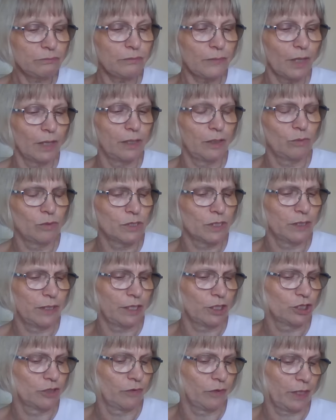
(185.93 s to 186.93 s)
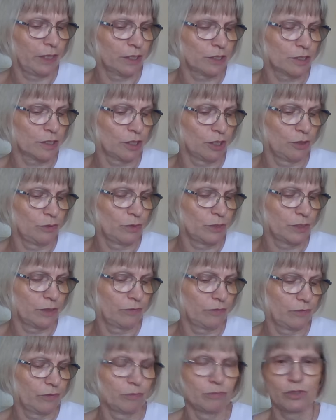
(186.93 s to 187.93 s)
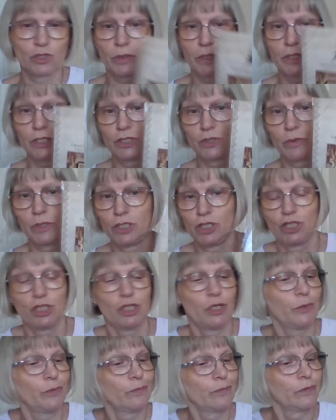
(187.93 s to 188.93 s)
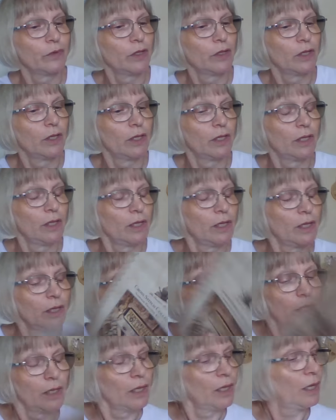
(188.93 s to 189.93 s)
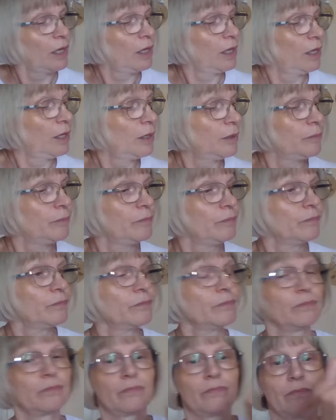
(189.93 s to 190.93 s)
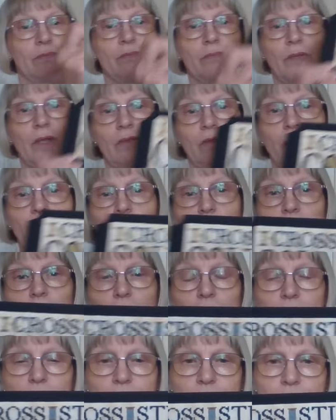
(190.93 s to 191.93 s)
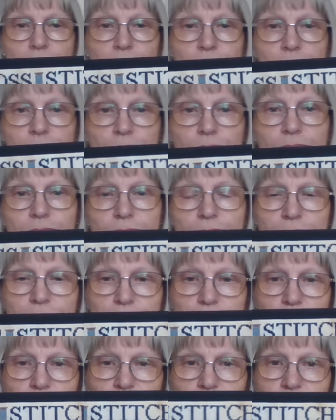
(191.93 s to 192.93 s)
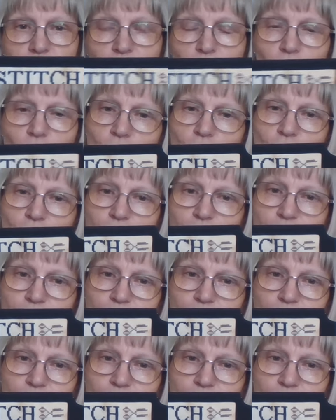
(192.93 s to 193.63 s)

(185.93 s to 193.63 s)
and it was a Nashville exclusive from 2022. And there we are, all done.